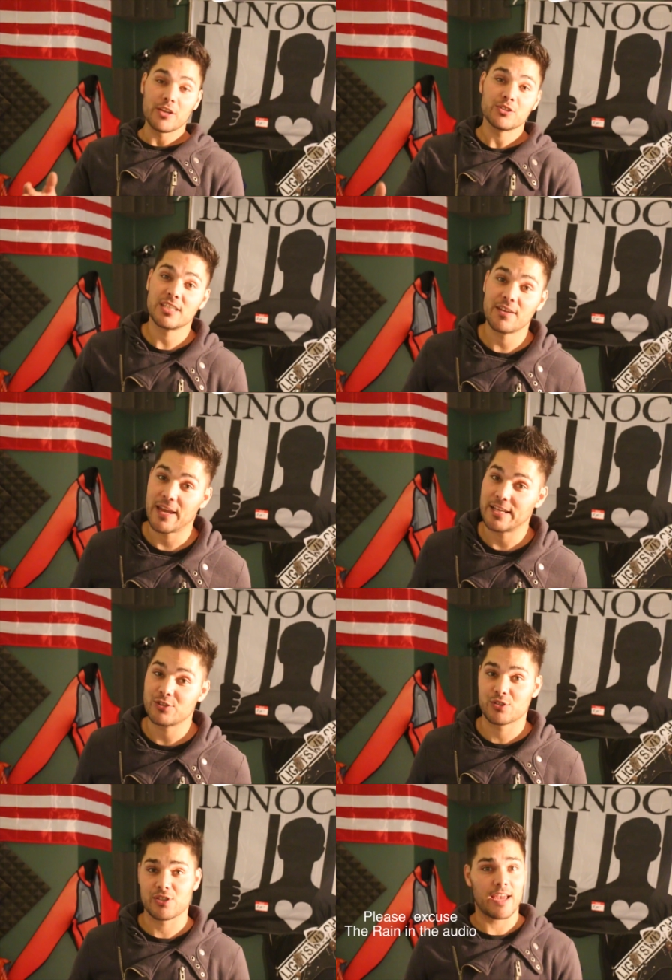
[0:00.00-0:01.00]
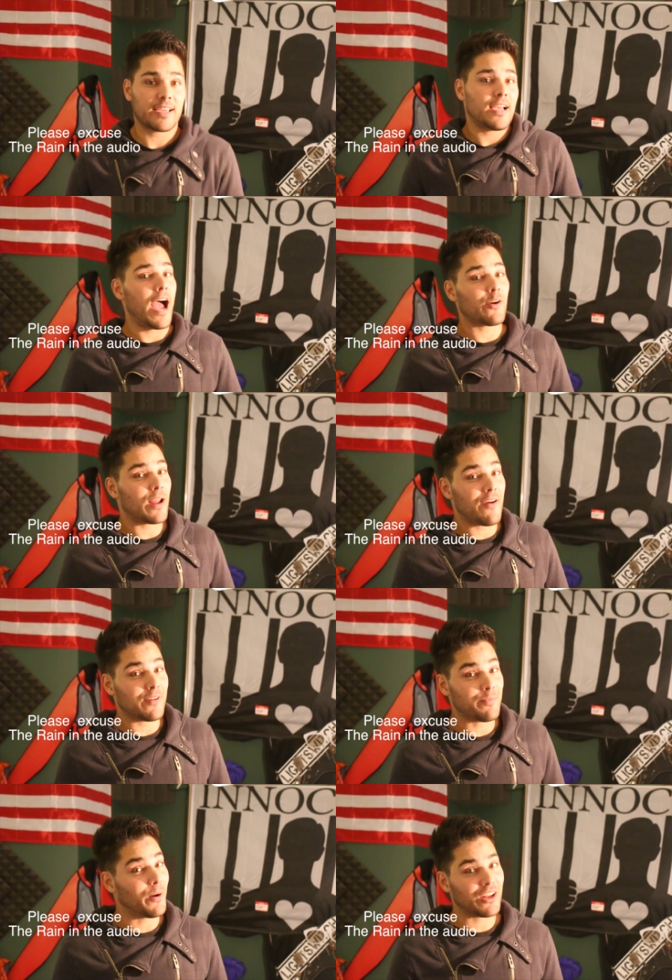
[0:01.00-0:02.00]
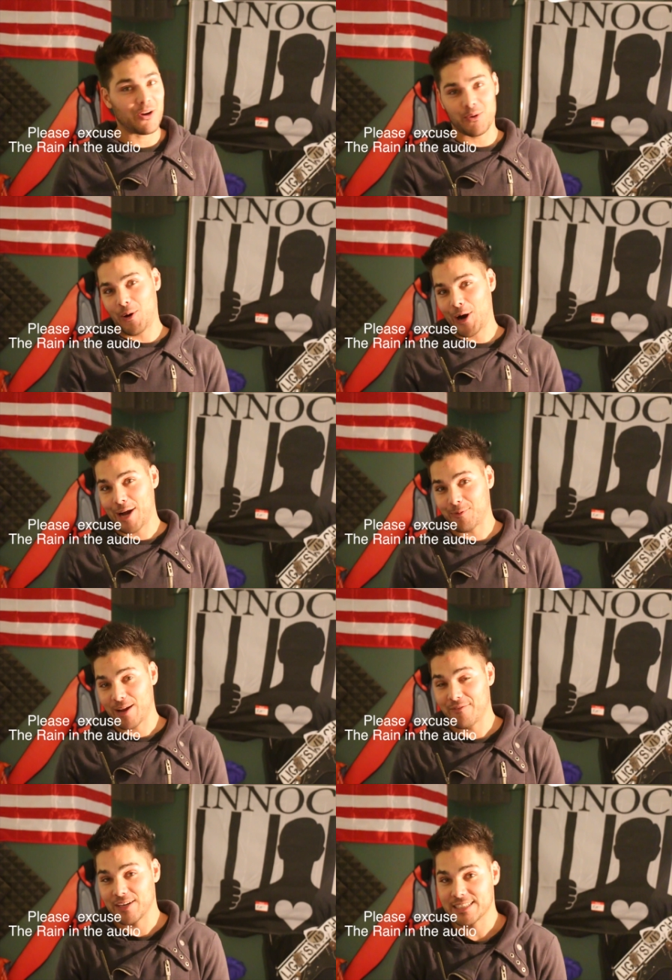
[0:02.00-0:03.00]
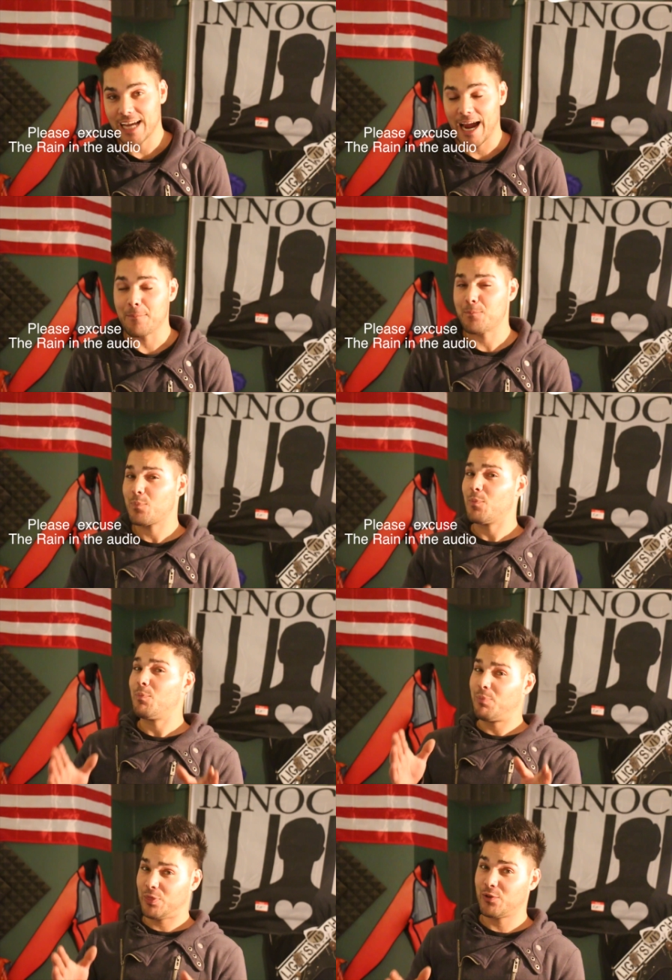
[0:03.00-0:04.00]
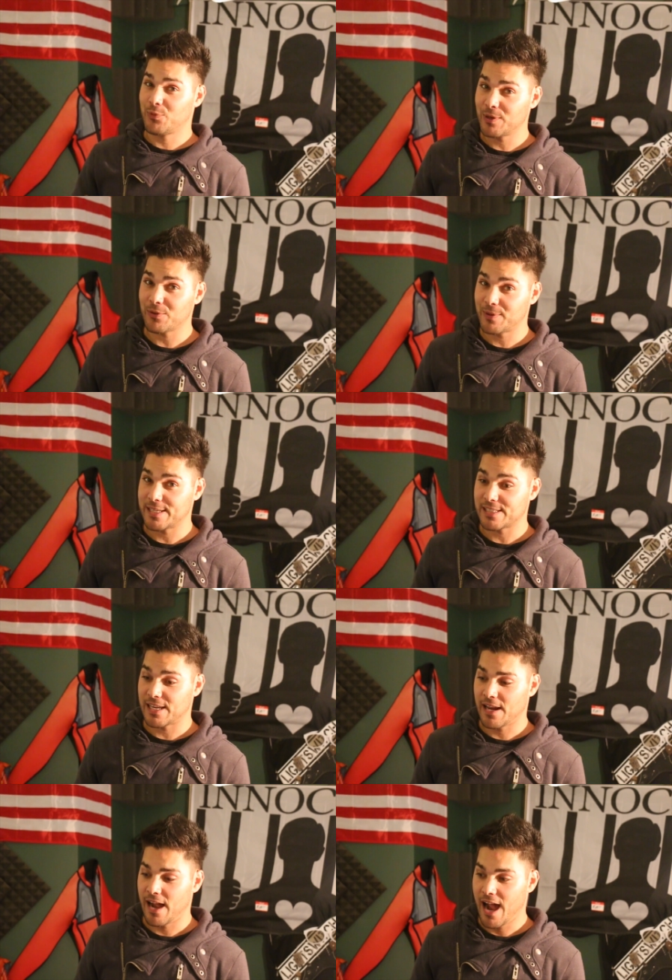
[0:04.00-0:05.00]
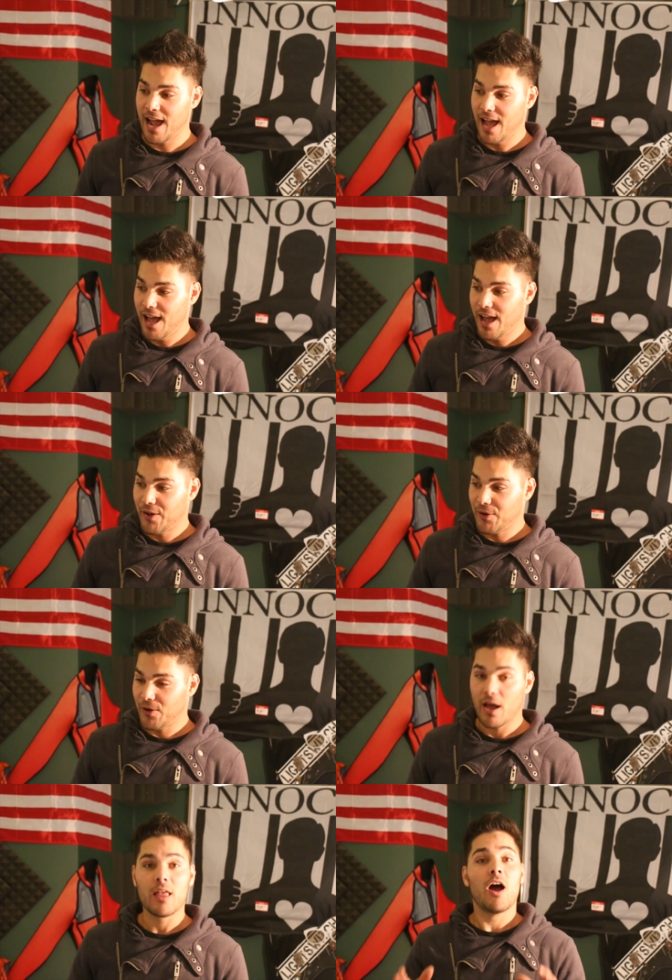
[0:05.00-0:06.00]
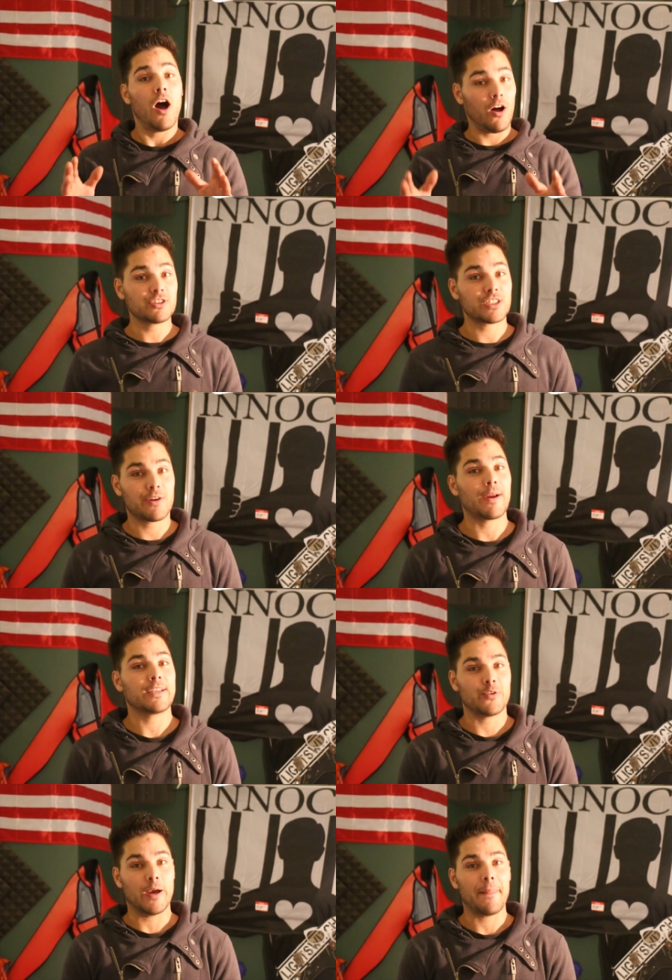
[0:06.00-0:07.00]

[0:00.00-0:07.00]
I used to give answers like, I don't have any money or I don't have any time. But the real reason, I'll just get right to it.